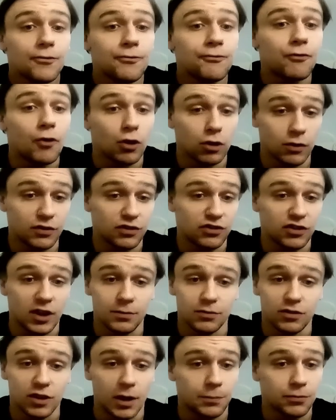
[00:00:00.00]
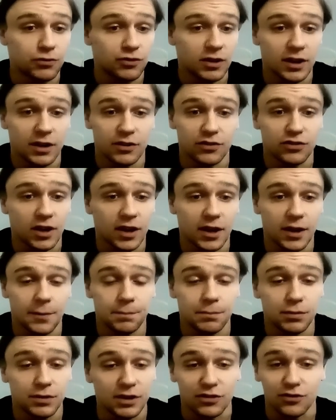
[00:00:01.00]

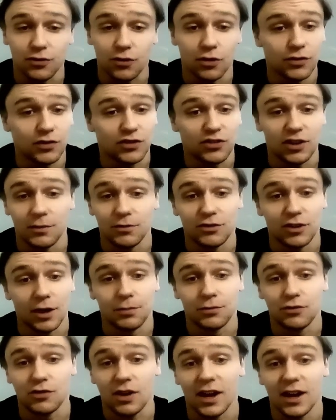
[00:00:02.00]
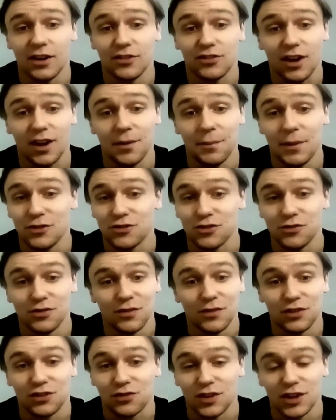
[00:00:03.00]
please follow the same tips as I mentioned in
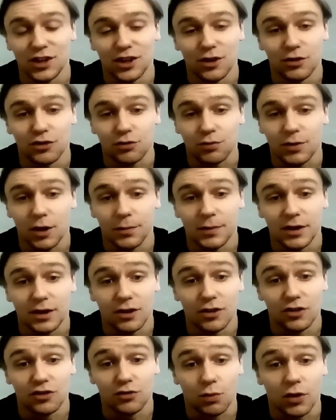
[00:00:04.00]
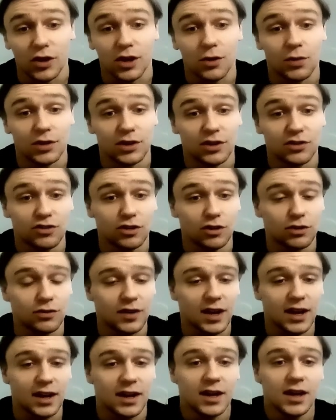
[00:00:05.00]
this video as well, because what you want to do
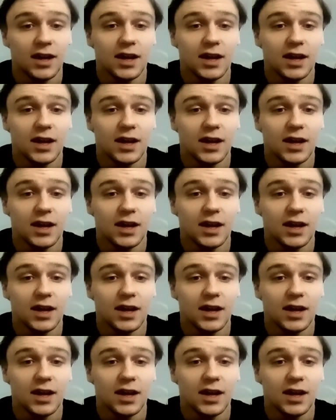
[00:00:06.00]
there